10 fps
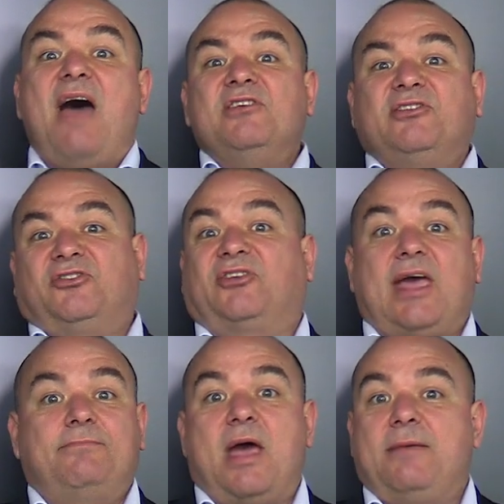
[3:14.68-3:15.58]
they're having to
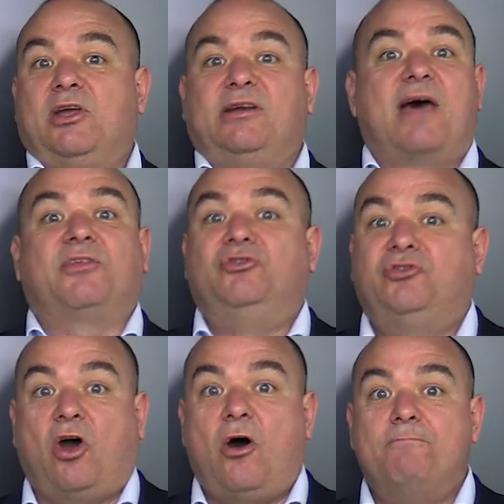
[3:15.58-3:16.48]
take maybe another
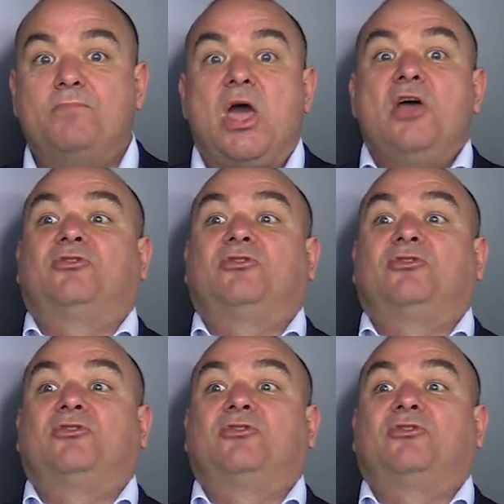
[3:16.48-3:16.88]
job